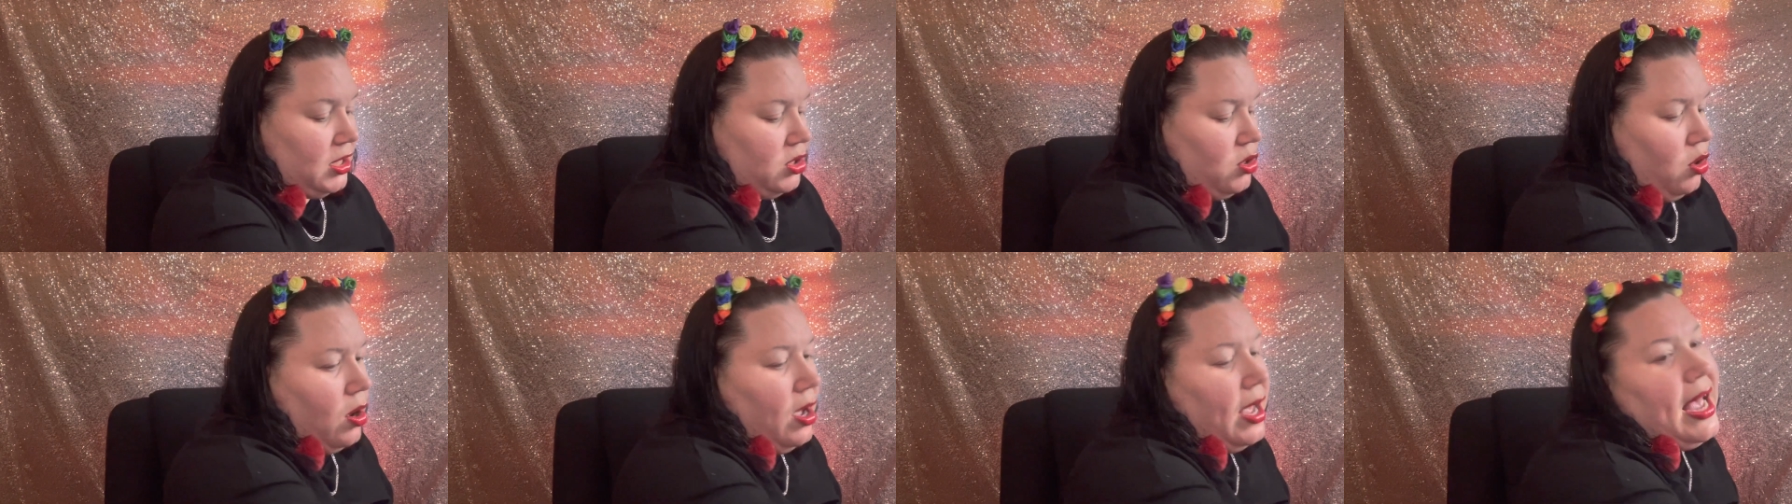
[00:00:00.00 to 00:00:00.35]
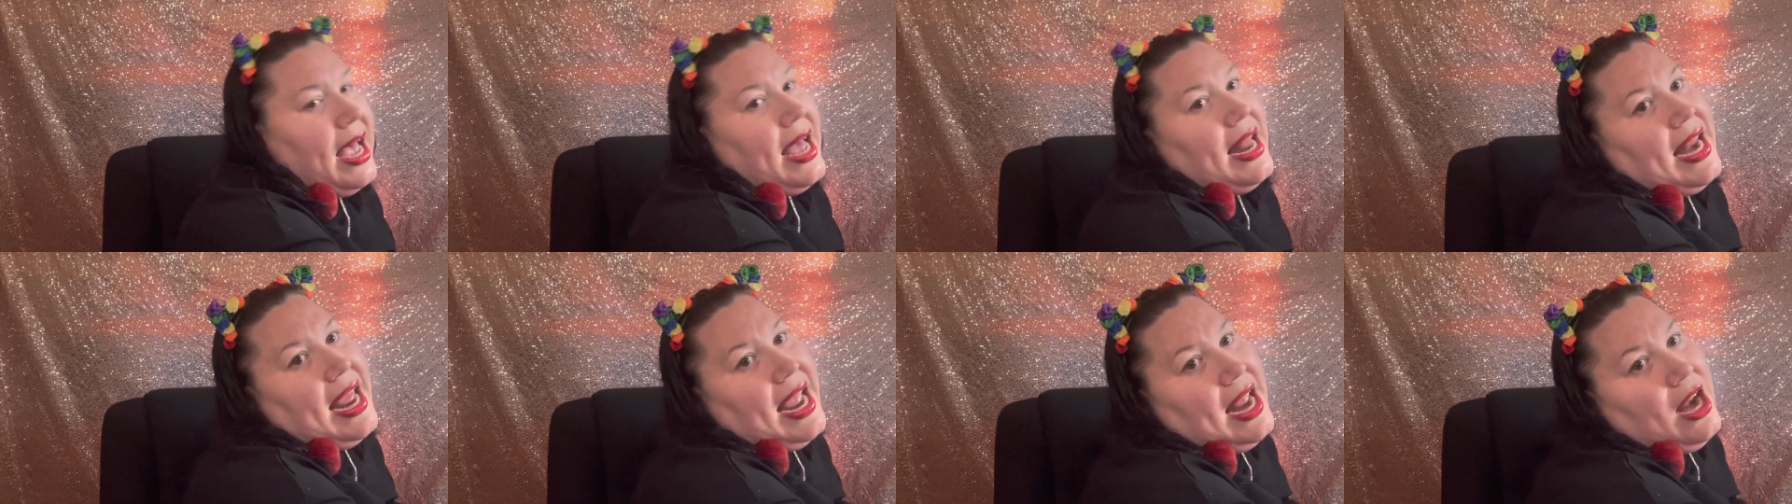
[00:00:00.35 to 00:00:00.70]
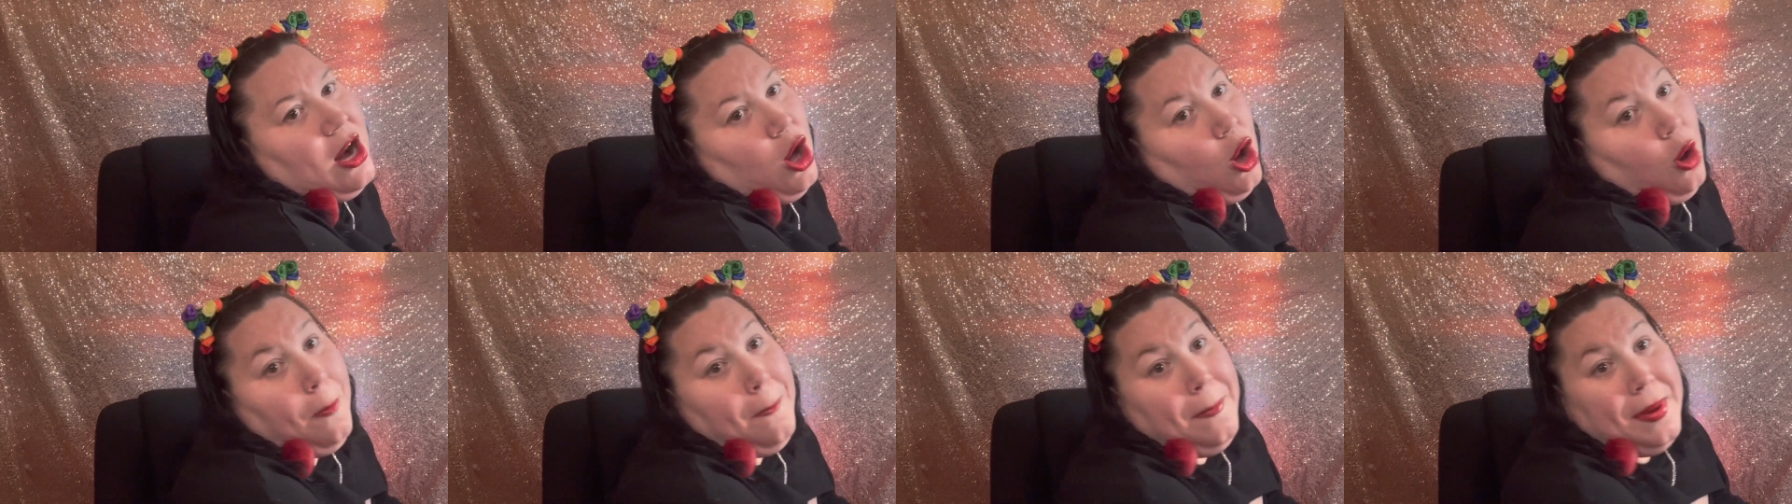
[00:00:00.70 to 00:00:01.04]
go ahead and
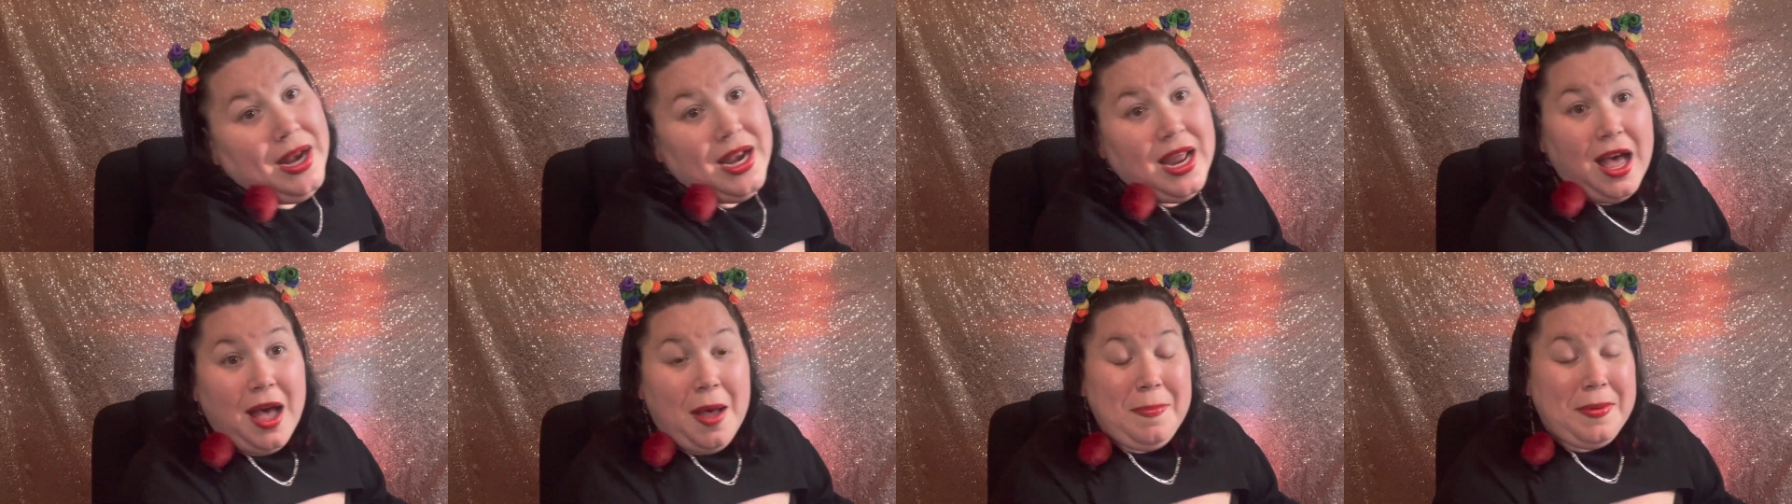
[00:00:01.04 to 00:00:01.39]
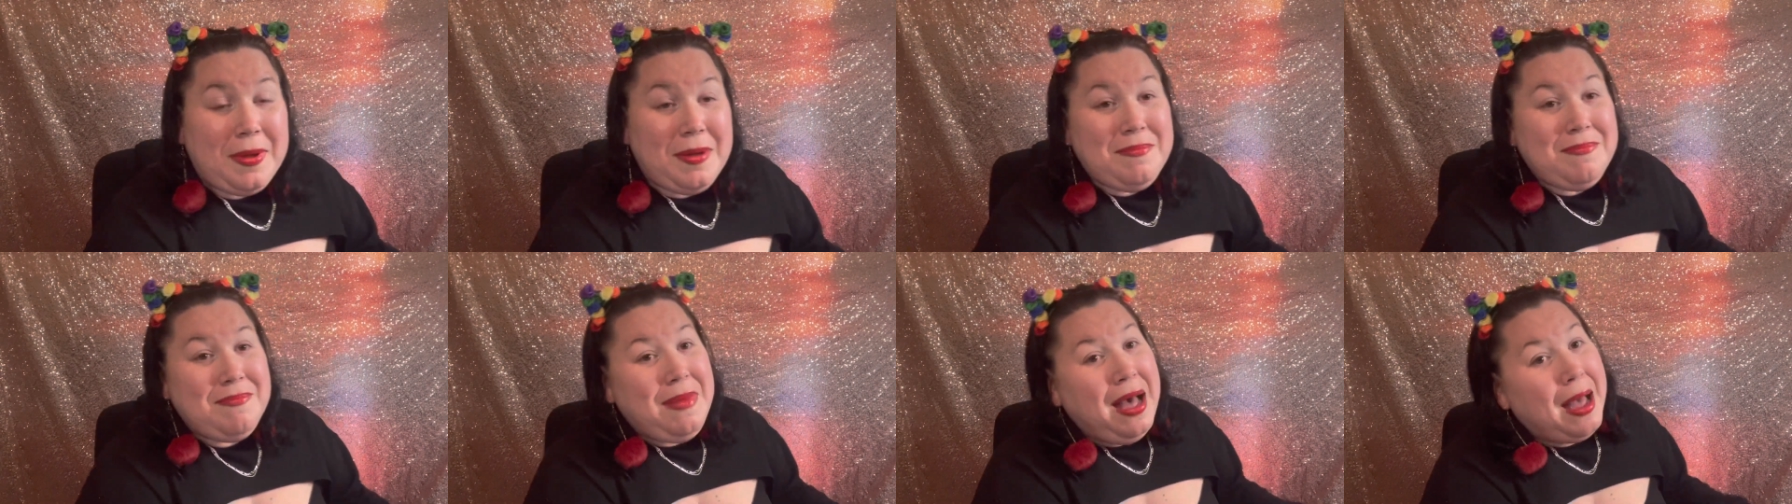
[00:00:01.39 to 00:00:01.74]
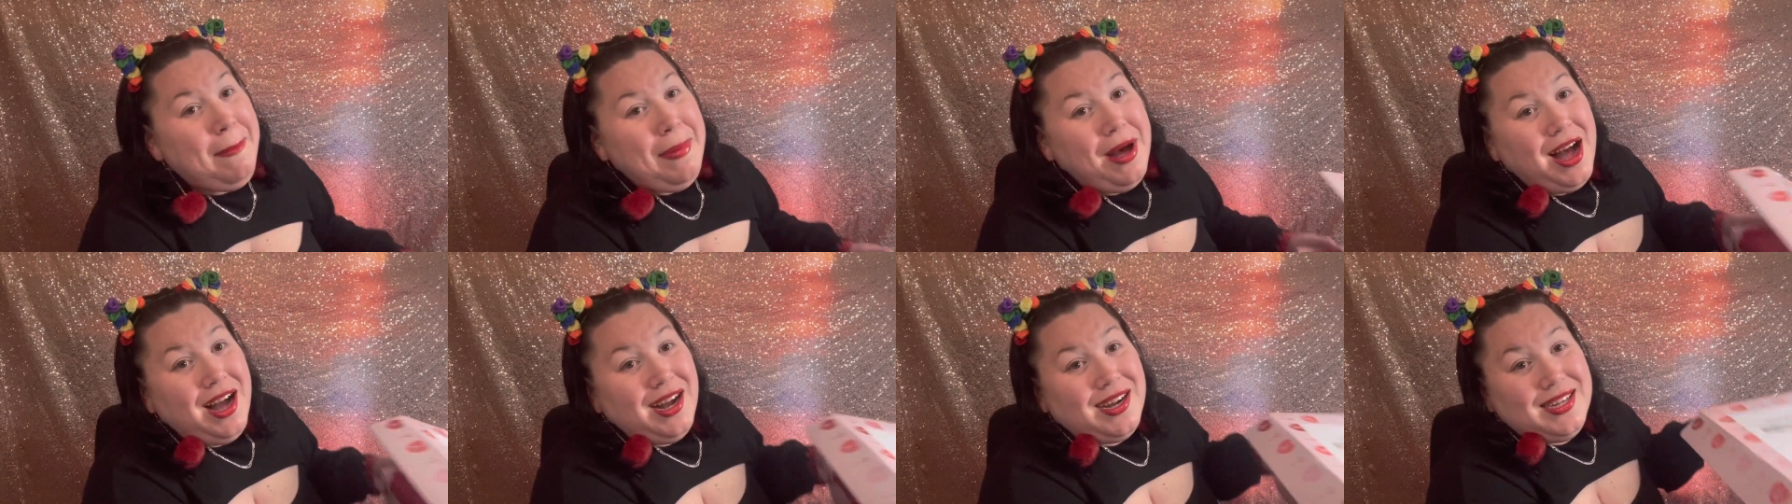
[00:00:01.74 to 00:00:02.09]
open up my
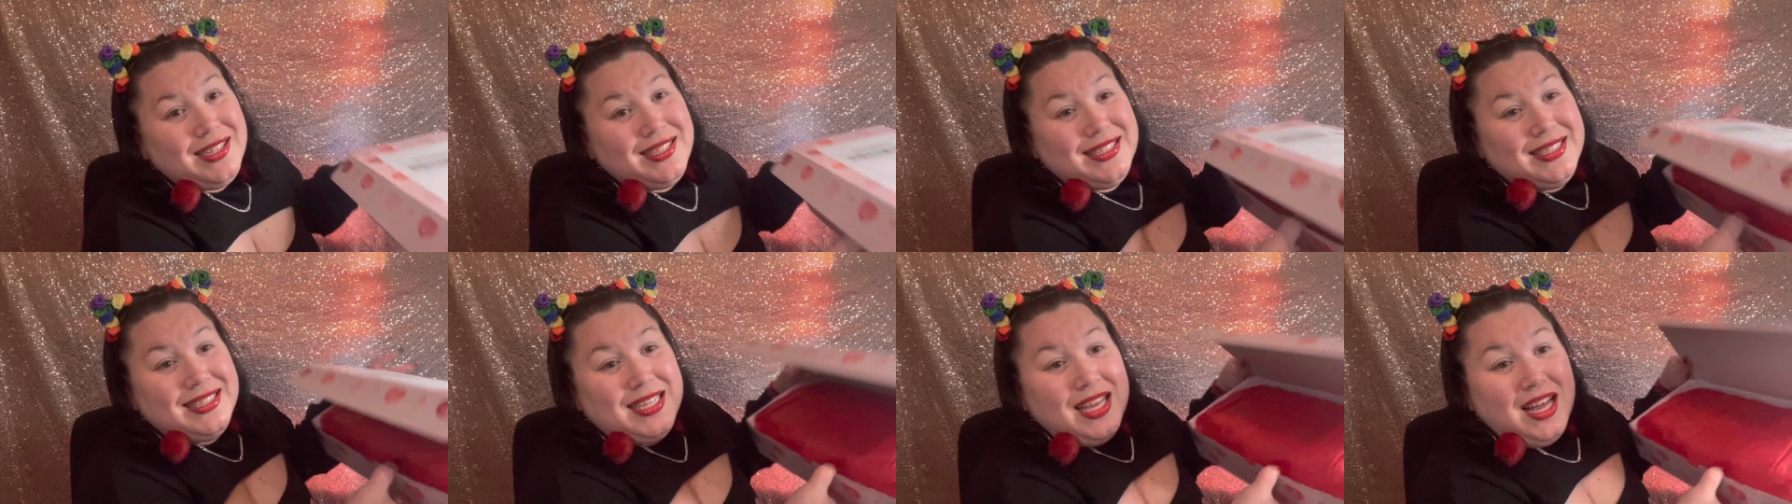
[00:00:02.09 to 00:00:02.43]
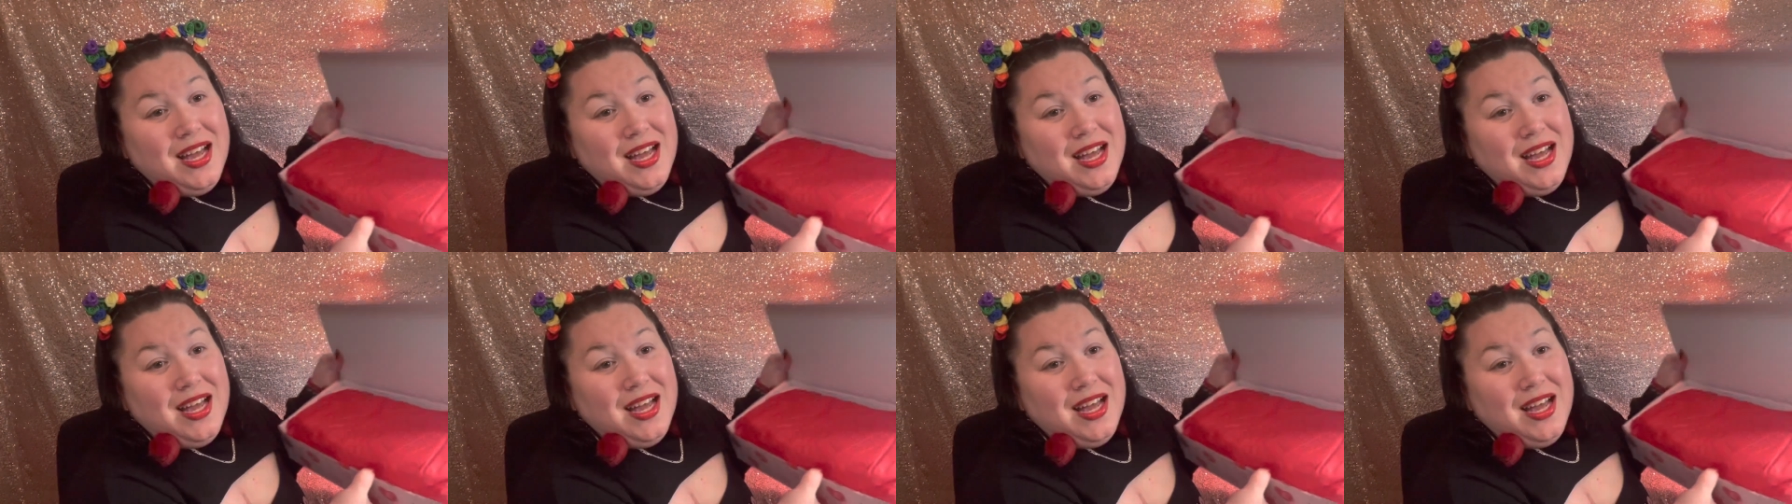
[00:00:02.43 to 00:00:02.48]
box